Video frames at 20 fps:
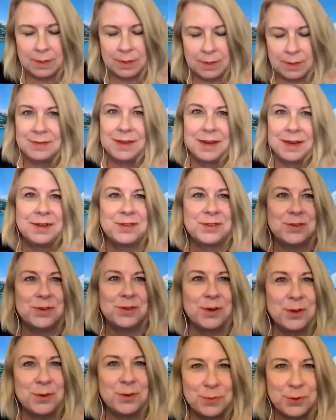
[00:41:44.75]
I guess I guess
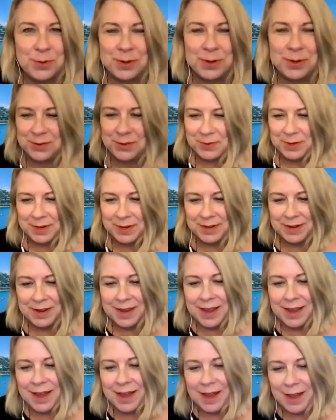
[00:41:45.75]
they're all for you, Adrian.
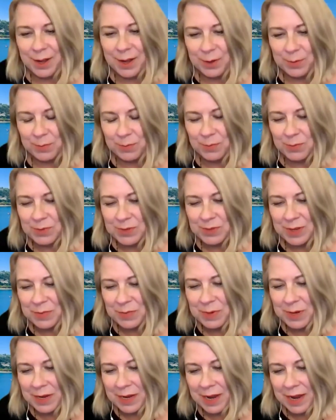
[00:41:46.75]
Um,
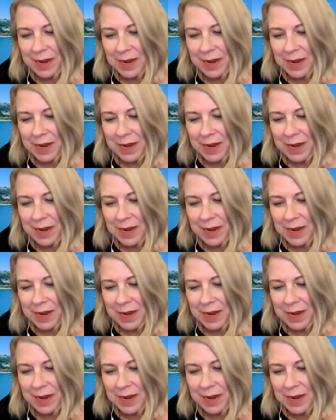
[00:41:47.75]
somebody